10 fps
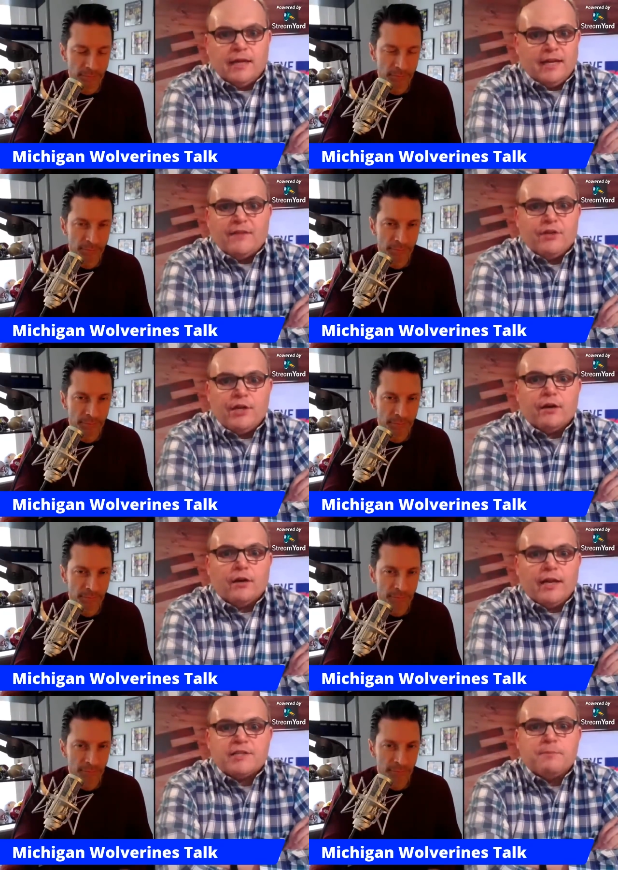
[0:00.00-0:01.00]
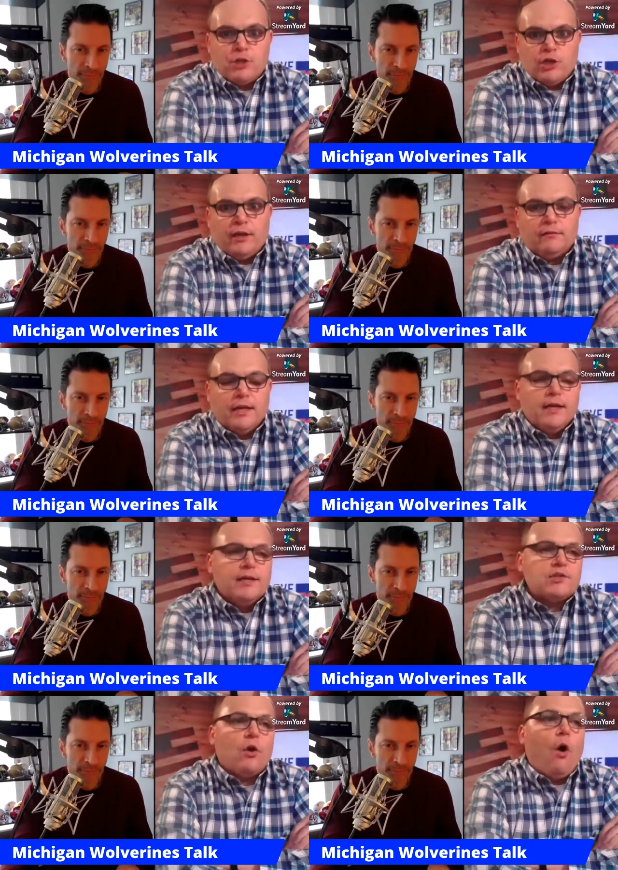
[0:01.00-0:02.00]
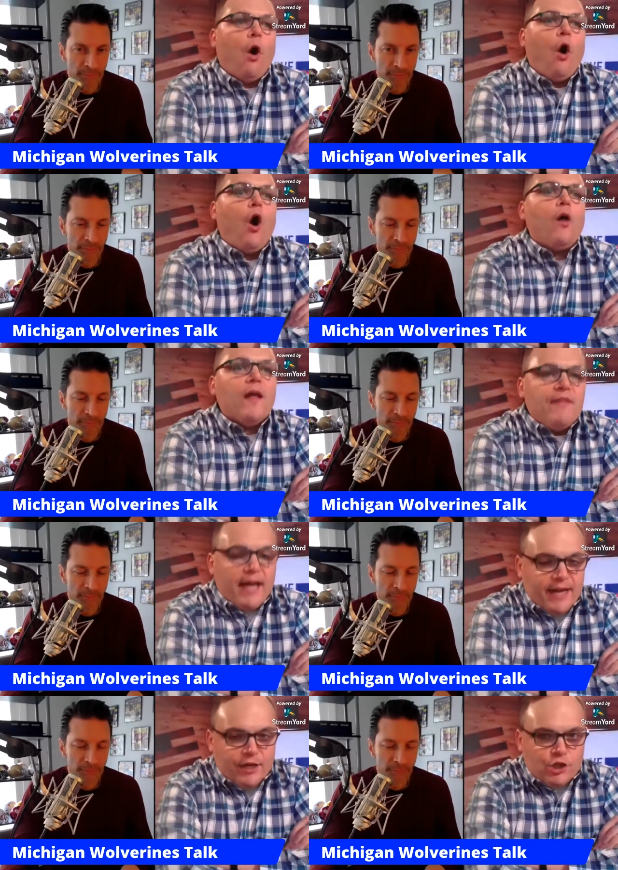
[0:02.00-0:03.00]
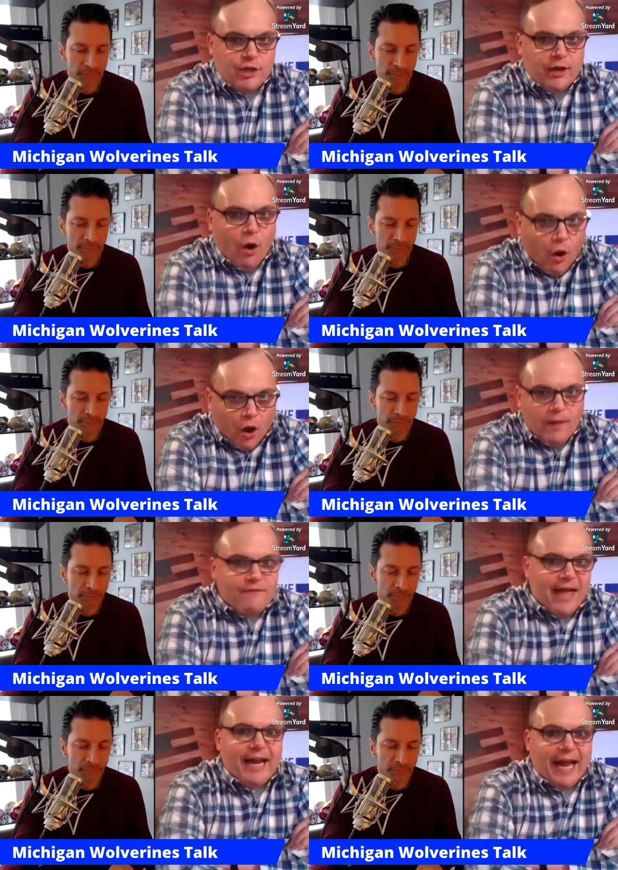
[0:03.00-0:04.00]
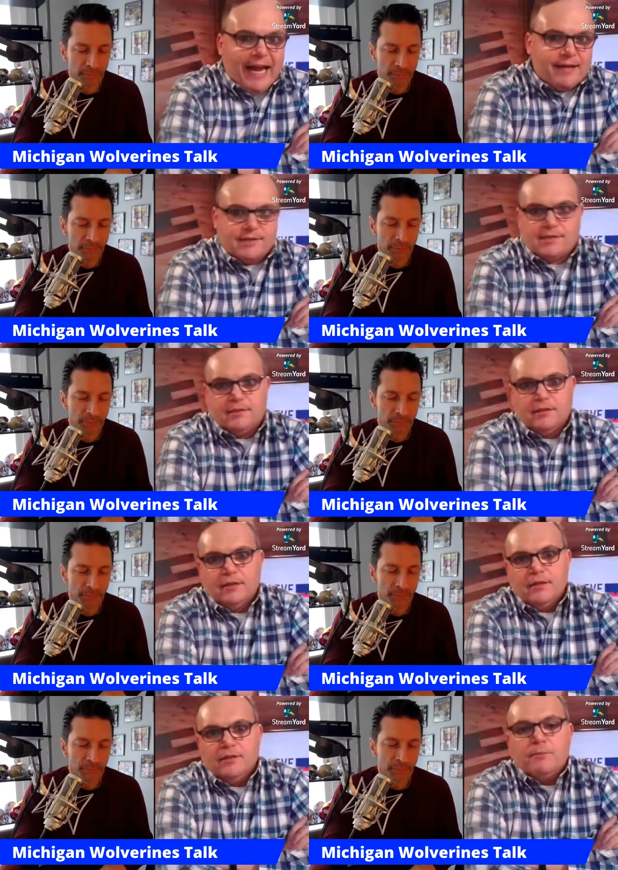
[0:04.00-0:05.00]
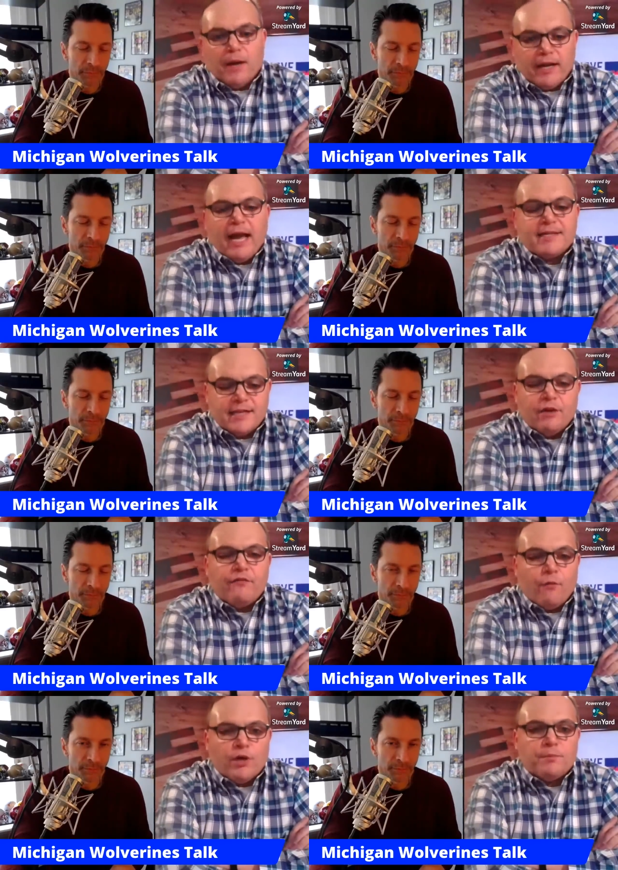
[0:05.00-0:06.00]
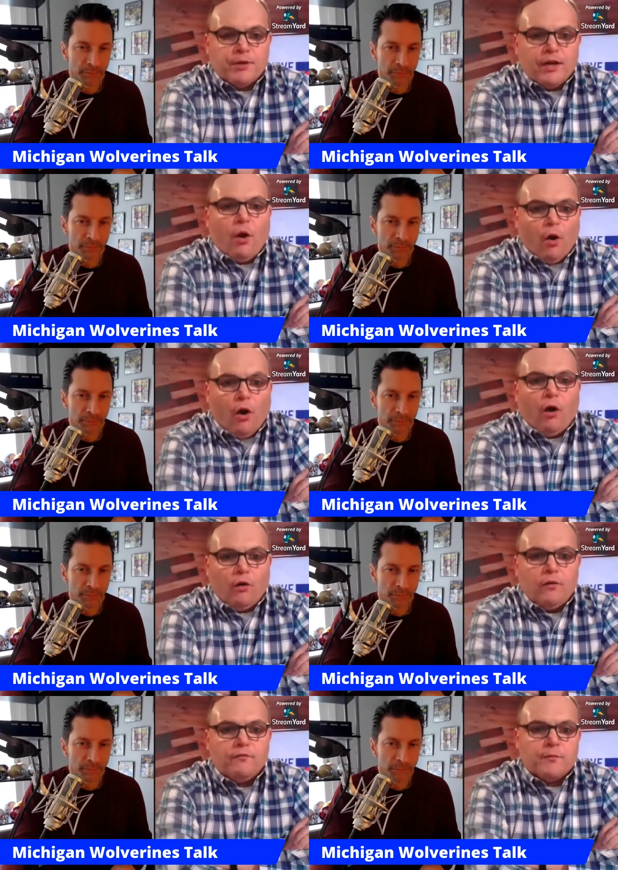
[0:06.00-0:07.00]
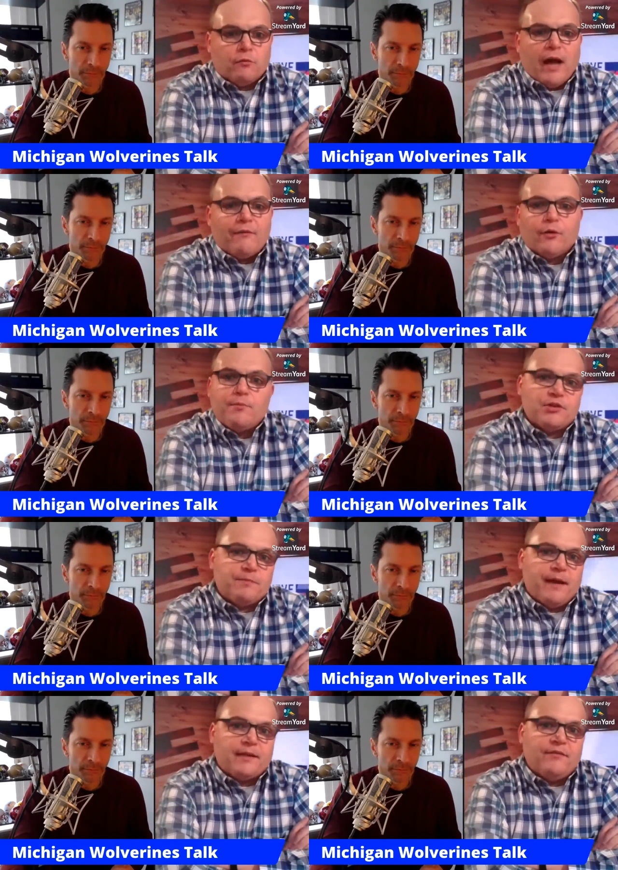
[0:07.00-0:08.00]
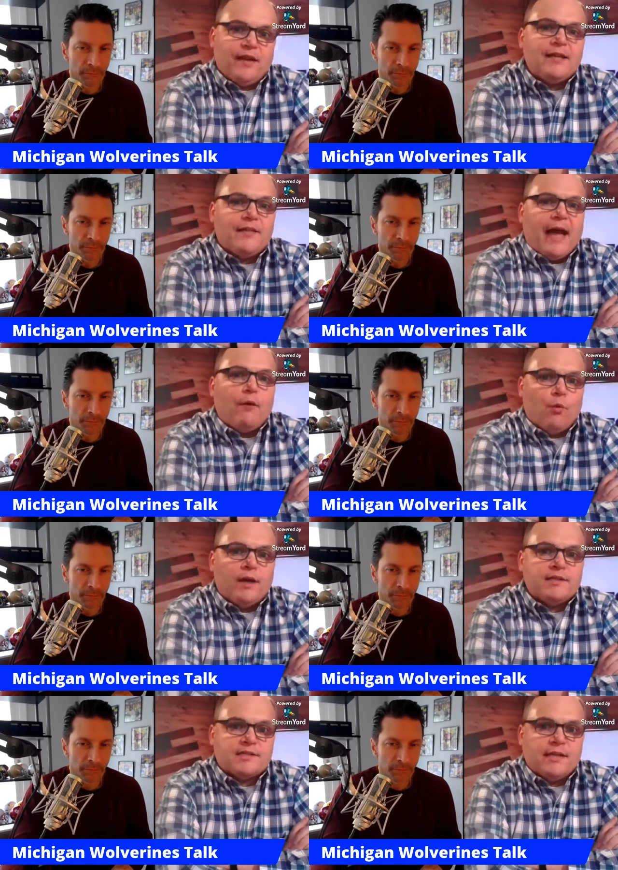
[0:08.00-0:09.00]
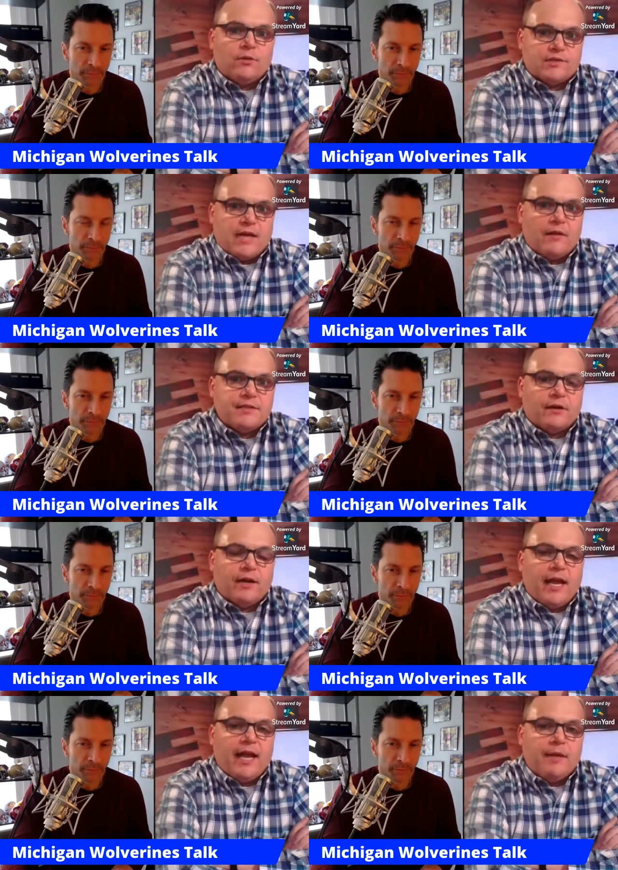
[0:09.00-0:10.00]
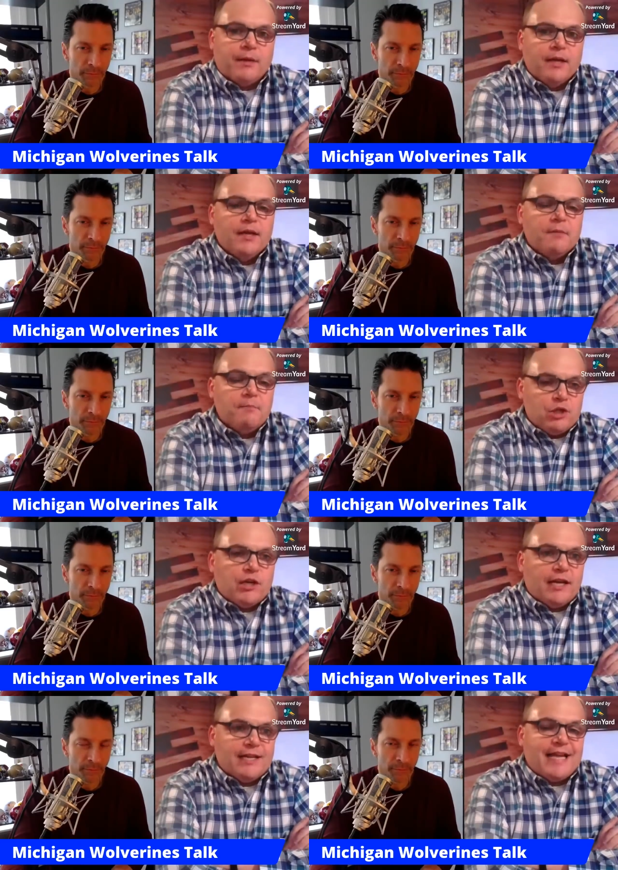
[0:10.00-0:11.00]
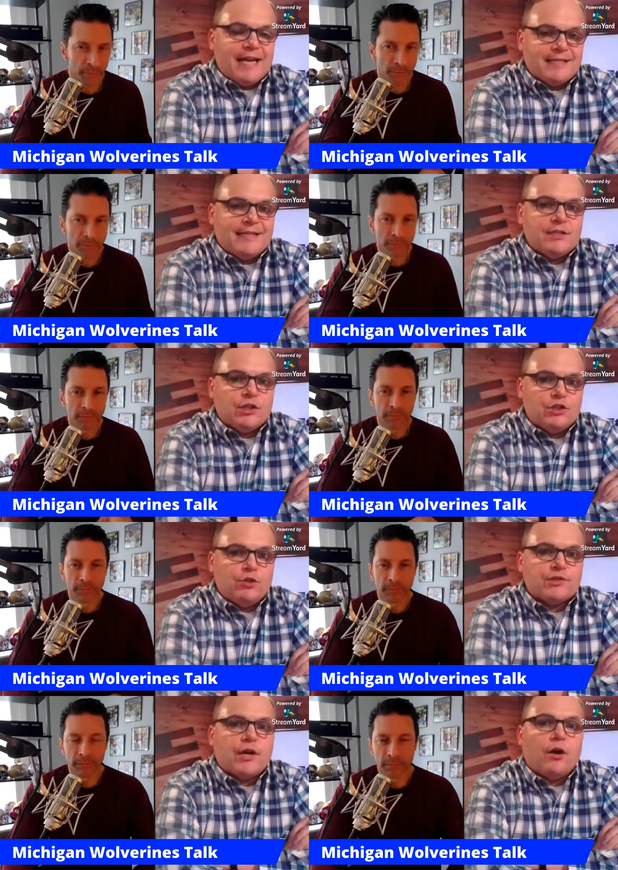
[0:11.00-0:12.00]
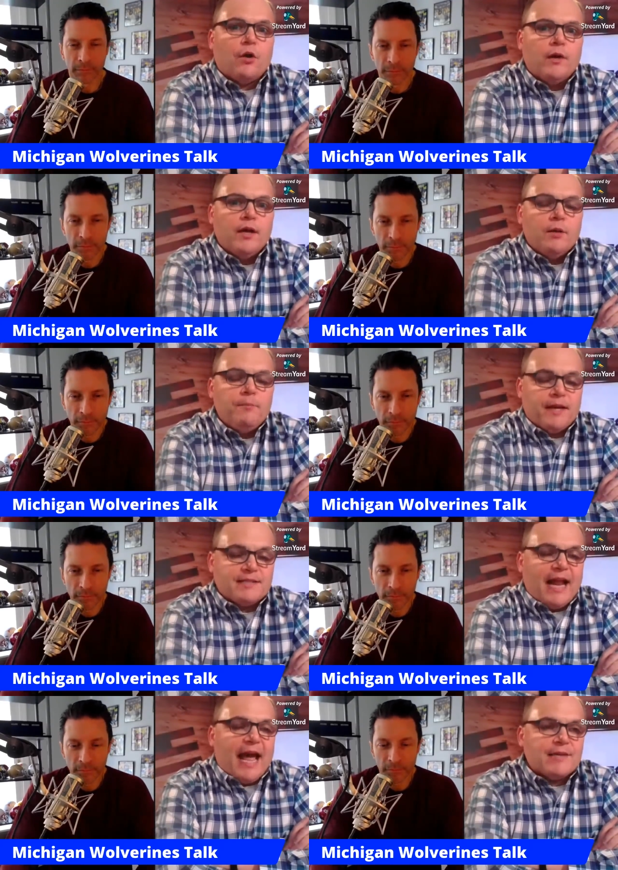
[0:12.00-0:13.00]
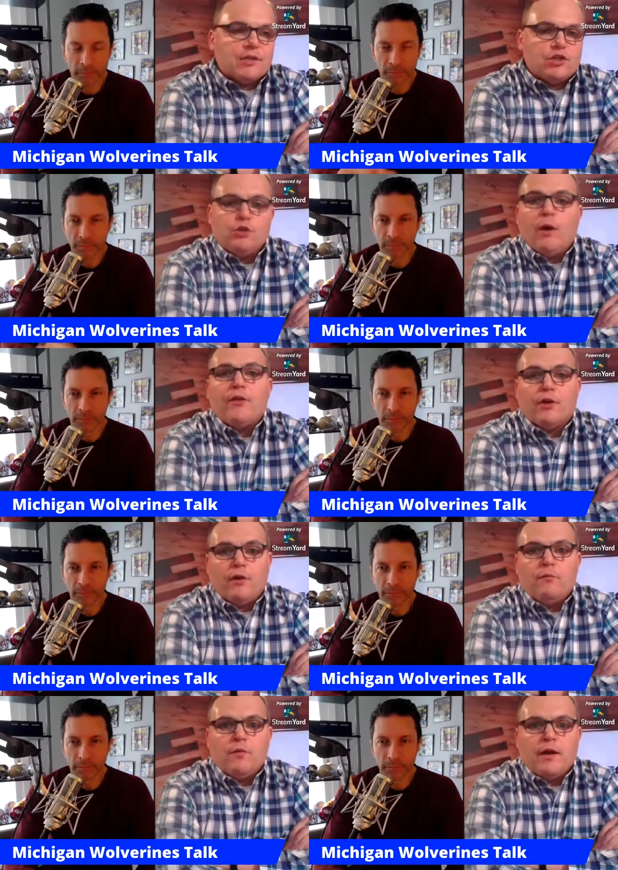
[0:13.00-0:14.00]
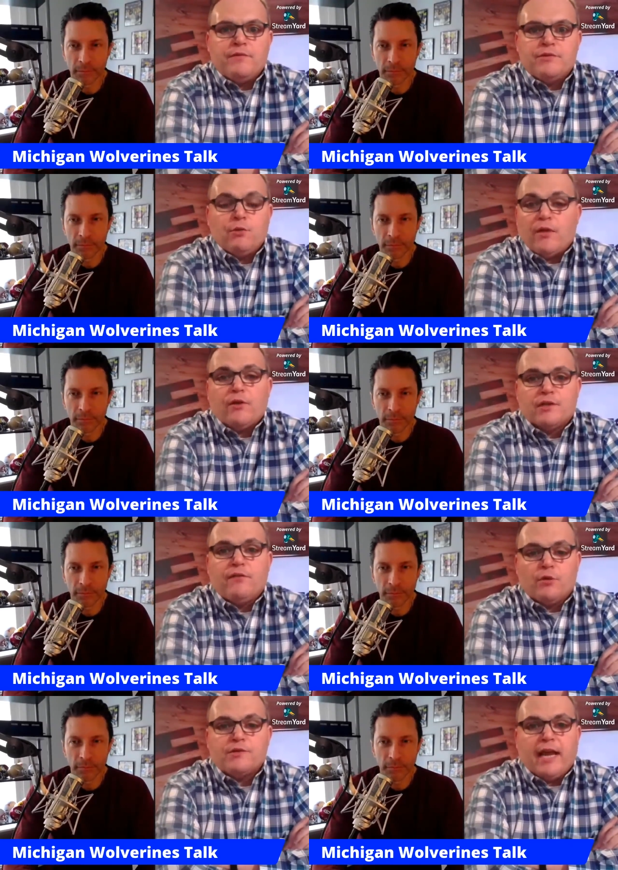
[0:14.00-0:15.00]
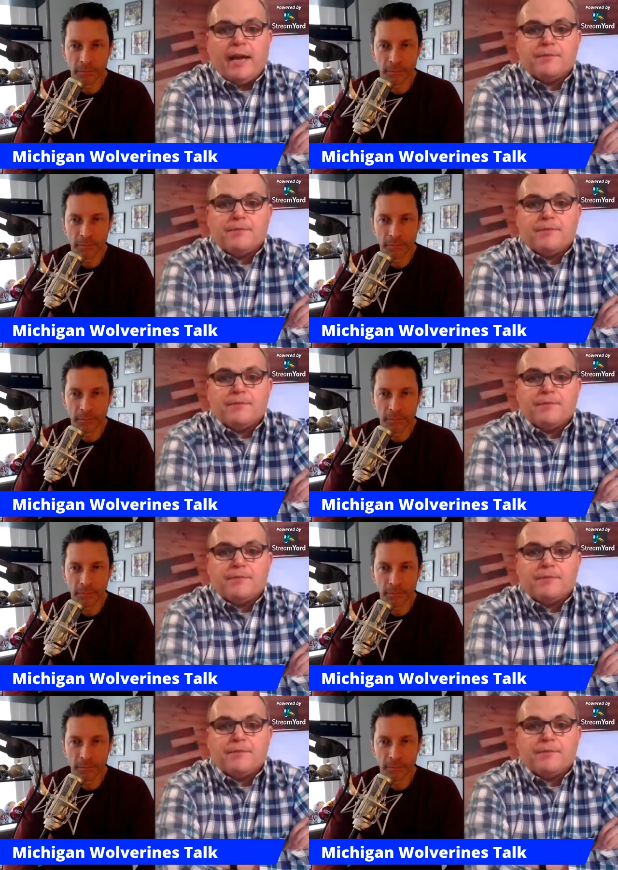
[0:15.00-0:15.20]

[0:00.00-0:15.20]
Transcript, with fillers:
Speaker 1: in a given year is Michigan. So all of that energy and all of that angst, the Buckeyes can afford to put it all from a rivalry perspective into that one single solitary game. Michigan is hesitant to do so because as two other uh, two others of those